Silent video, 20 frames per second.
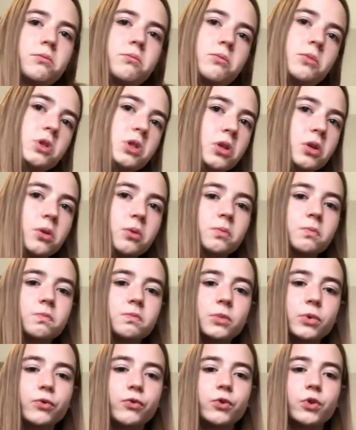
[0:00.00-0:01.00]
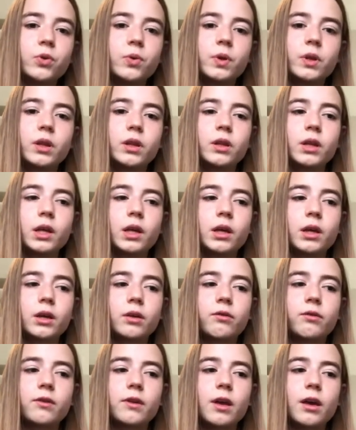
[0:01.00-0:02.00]
So if you're doing the,
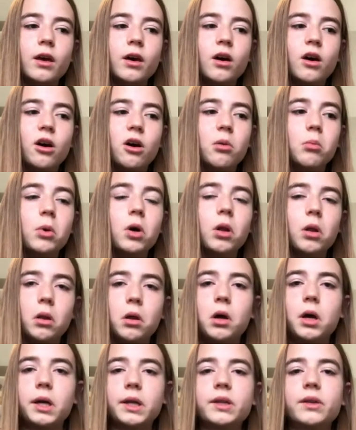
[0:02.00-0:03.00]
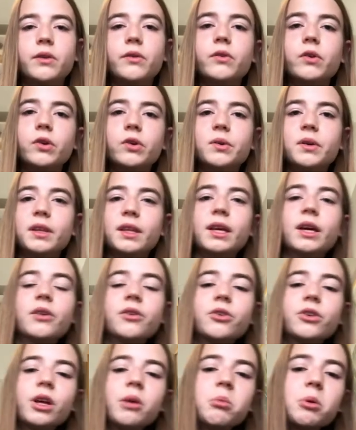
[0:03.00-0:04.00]
I'm saying a lot. If you're doing the
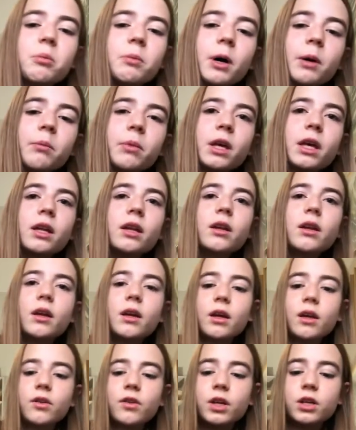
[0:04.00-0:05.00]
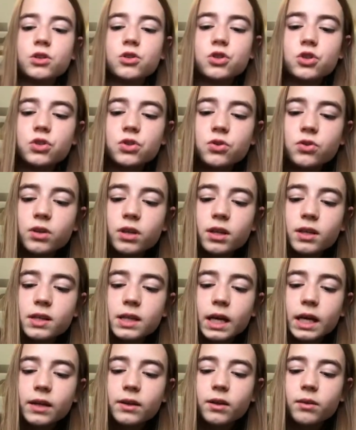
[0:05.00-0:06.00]
other type of pumpkin, then you just do the
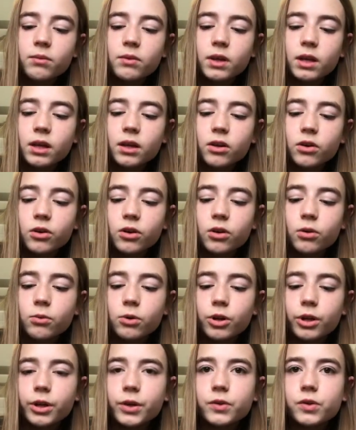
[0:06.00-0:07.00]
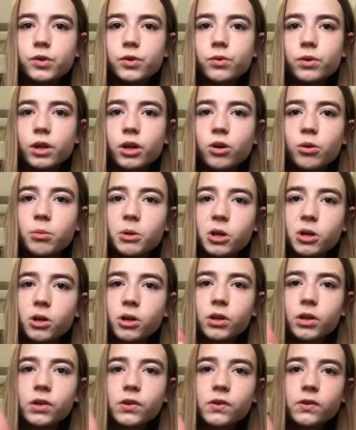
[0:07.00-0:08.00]
exact same thing. You're gonna roll out 2 little
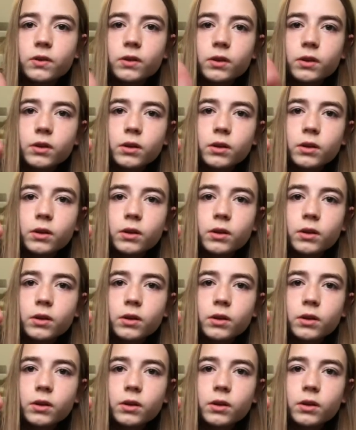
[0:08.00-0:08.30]
balls,